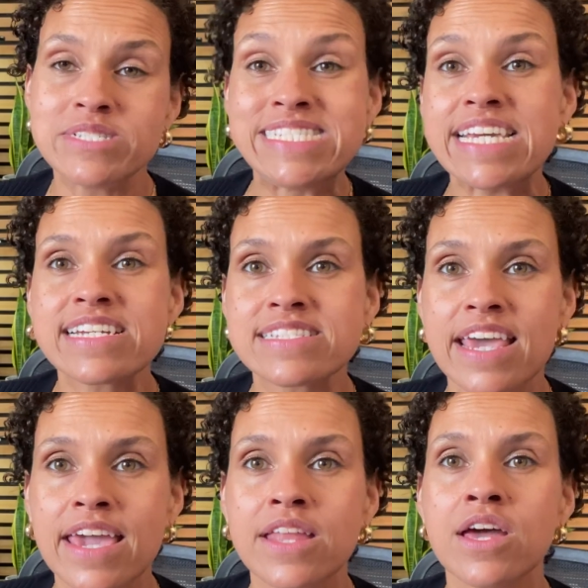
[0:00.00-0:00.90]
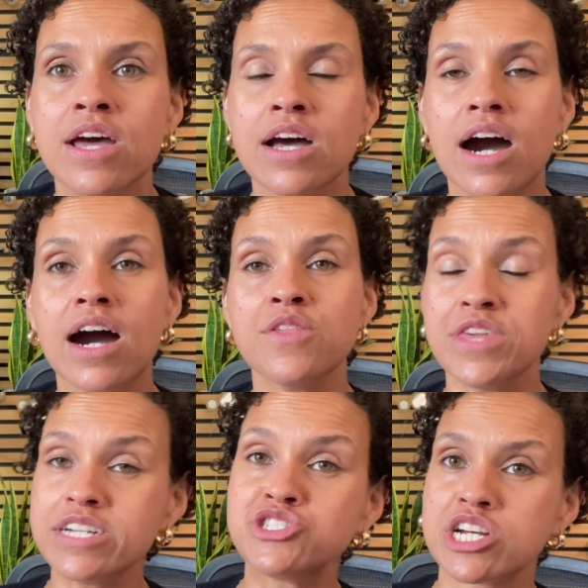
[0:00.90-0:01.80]
dictate
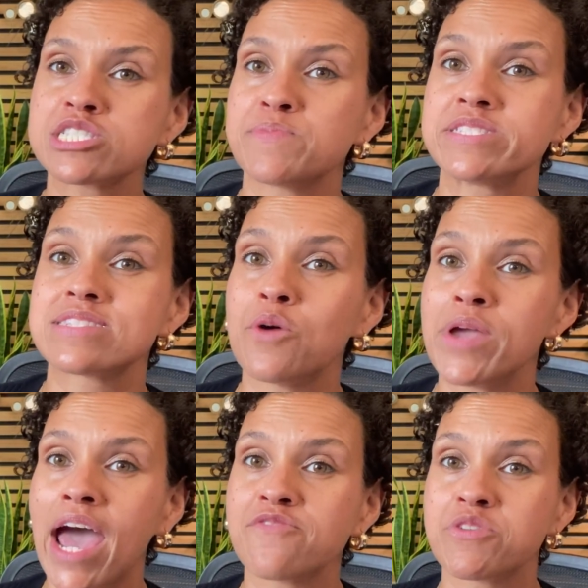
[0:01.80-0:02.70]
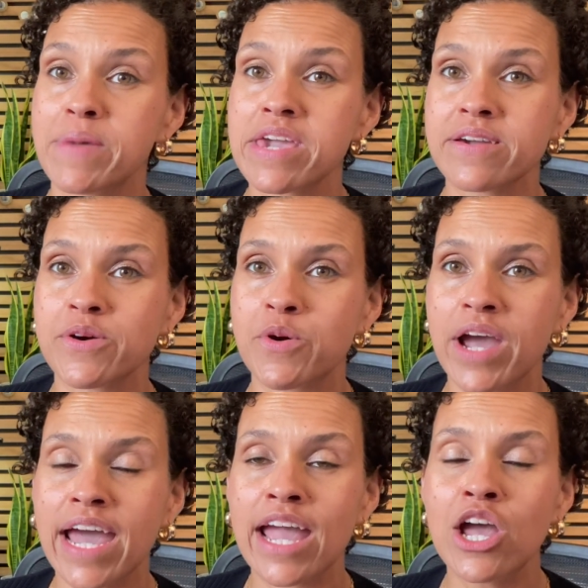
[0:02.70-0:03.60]
the adjustments that we have to make.
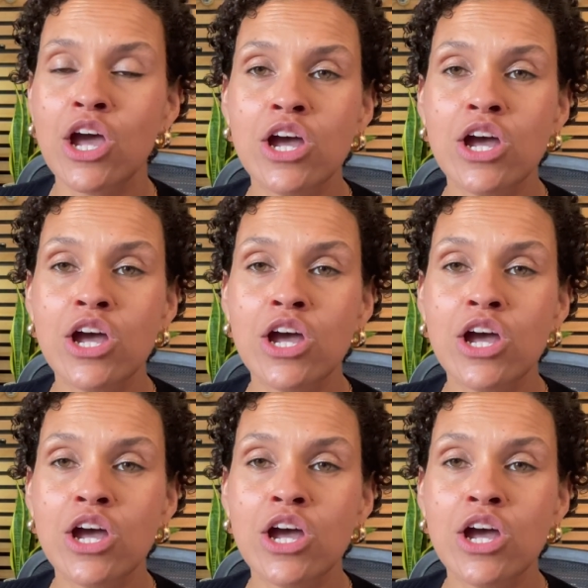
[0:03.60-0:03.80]
Okay.